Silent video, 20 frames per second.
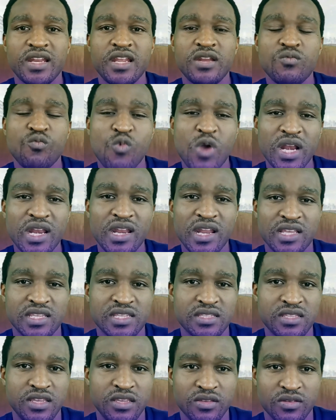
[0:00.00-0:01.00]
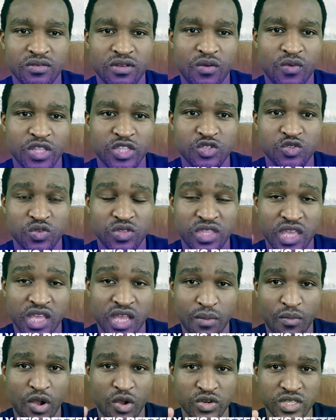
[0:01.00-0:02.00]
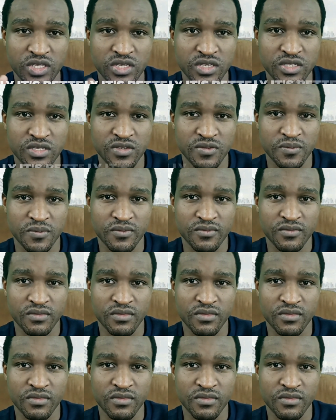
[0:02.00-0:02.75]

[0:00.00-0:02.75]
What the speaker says: And then one last thing, I want you to think about this.